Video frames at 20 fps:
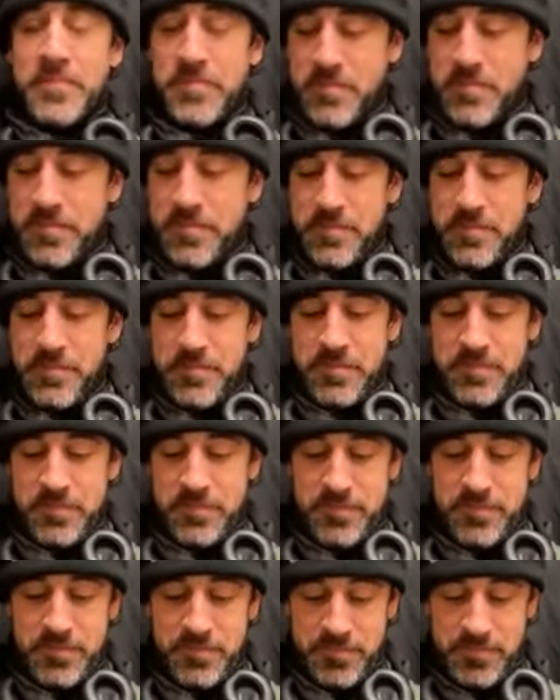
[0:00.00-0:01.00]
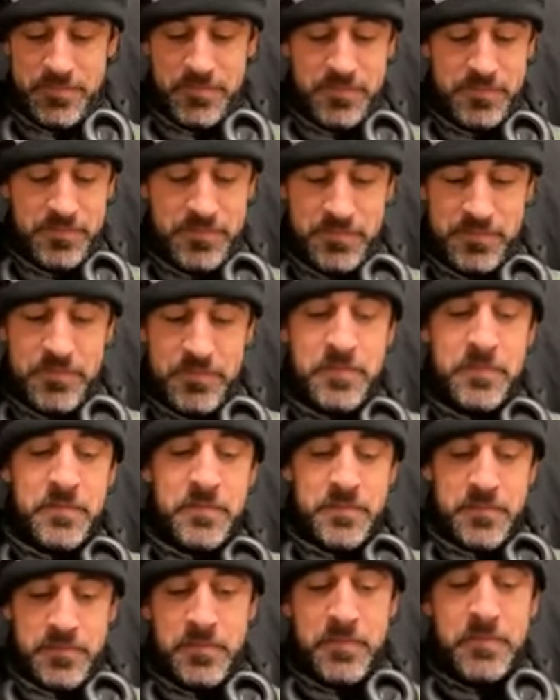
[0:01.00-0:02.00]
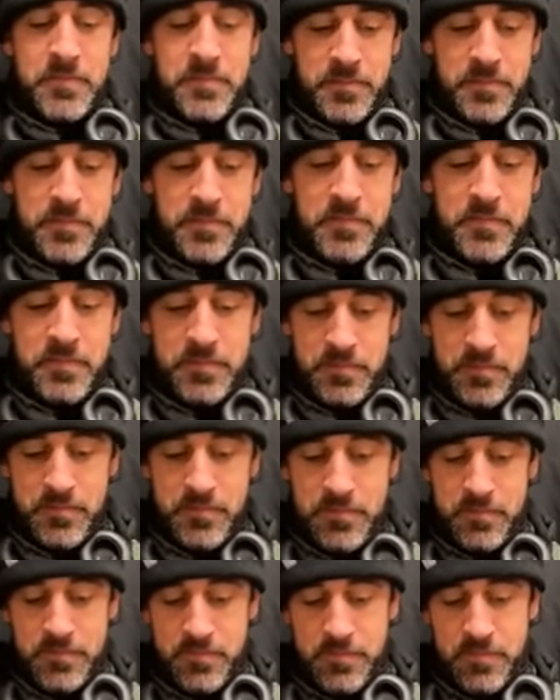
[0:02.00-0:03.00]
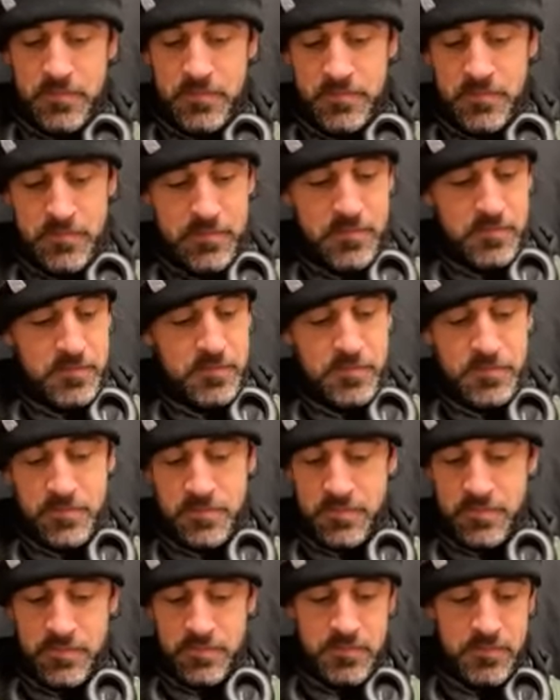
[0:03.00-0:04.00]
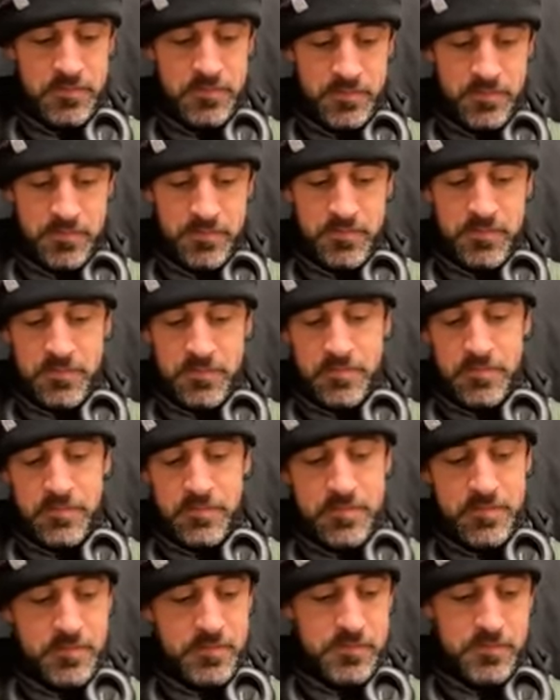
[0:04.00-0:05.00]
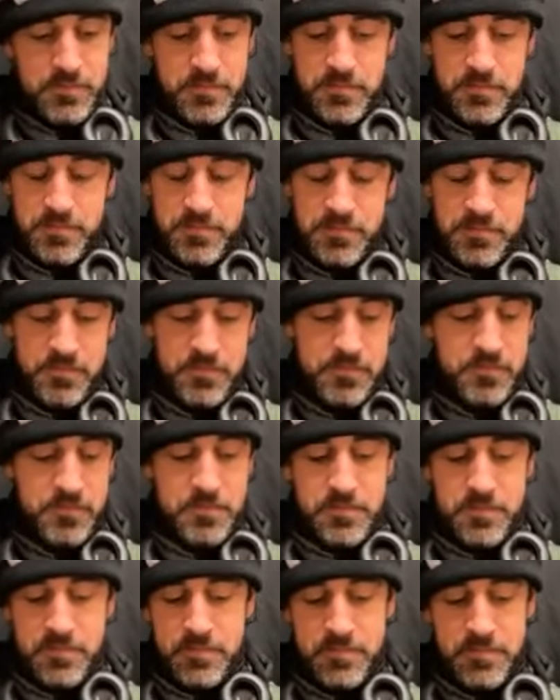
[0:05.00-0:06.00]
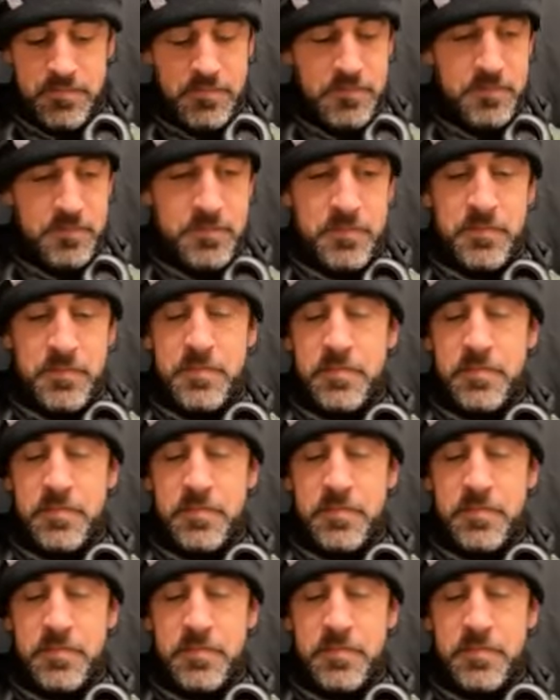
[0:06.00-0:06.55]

on, you know, for the last 12 months, I was just wondering what that meant to you tonight, going back on the huddle and seeing 69 out there with you.